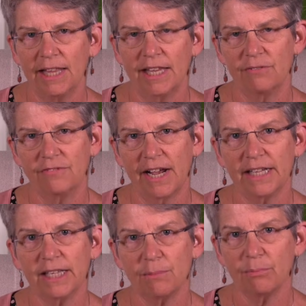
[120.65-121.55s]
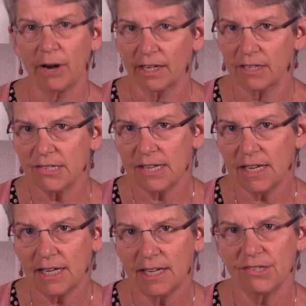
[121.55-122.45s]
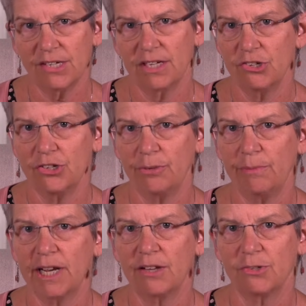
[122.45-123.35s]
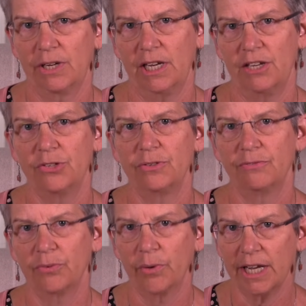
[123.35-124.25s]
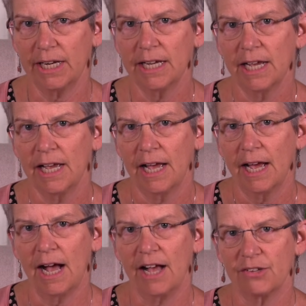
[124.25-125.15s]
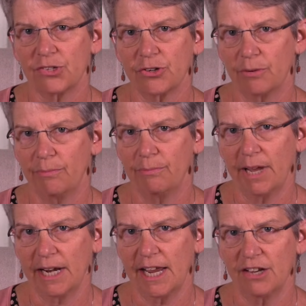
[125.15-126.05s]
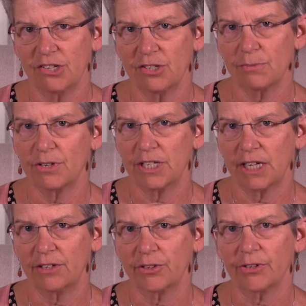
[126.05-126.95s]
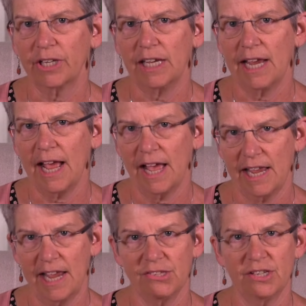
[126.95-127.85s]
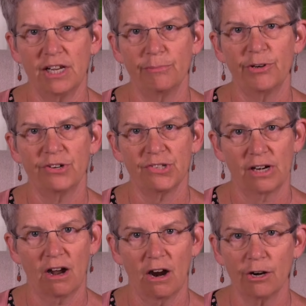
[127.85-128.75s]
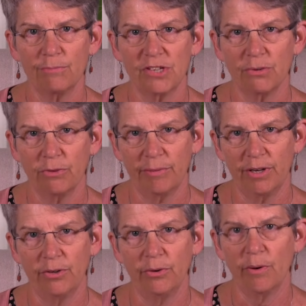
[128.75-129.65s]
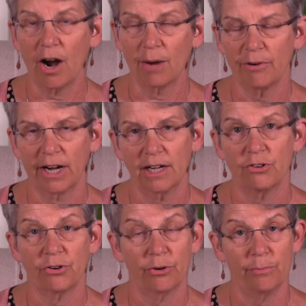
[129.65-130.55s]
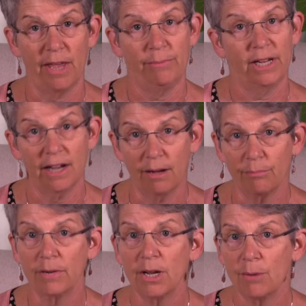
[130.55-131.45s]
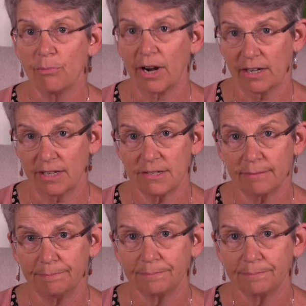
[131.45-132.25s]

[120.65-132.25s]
And then finally, pregnancy is an issue because we need to avoid uh, certain medications, particularly uh, ACE inhibitors and ARBs, in women who are pregnant or who may become pregnant.